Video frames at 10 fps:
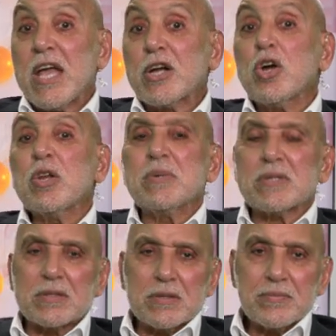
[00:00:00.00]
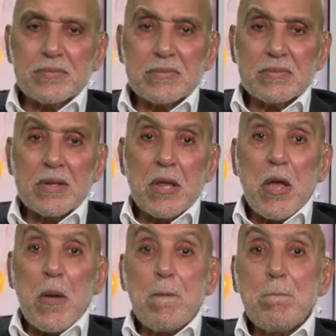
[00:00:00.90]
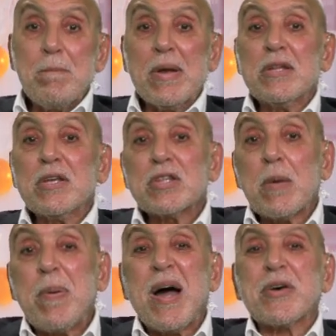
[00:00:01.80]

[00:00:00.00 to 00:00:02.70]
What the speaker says: The economist, building the